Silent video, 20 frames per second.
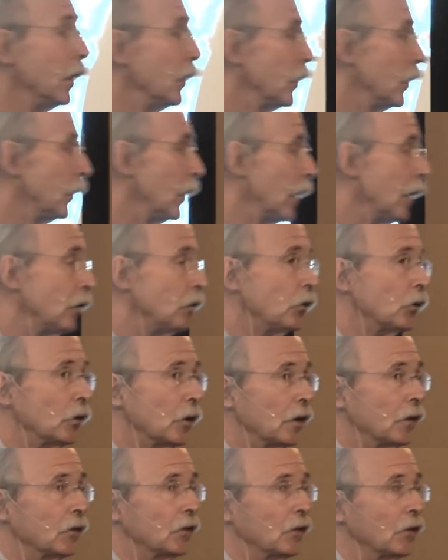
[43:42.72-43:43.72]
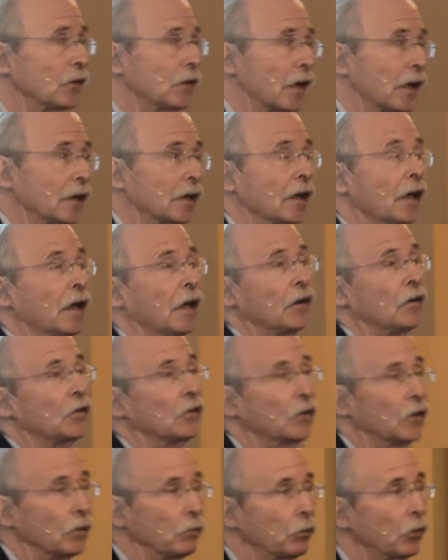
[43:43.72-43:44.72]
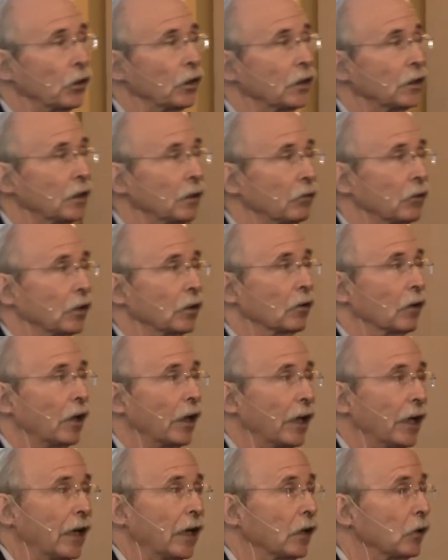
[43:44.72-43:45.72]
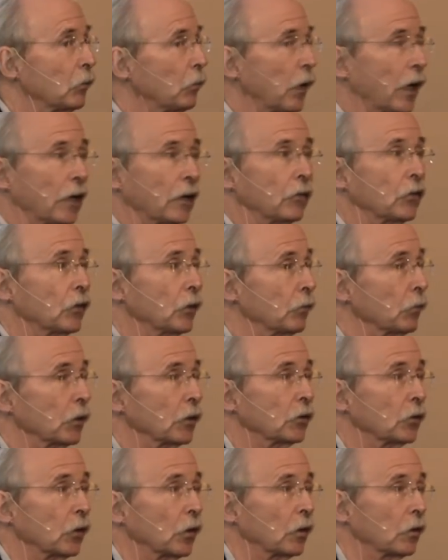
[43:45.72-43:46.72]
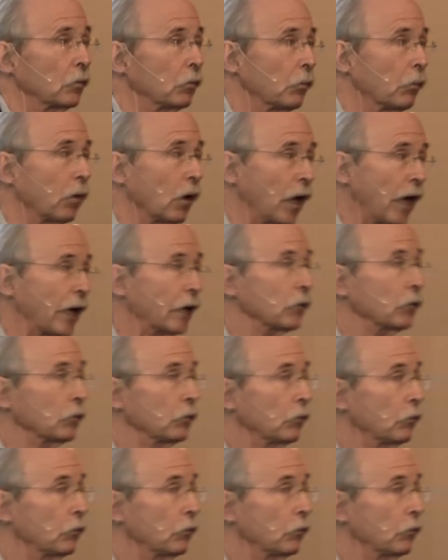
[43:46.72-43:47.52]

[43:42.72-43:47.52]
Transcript: The danger is, is that simply giving land might have simply turned black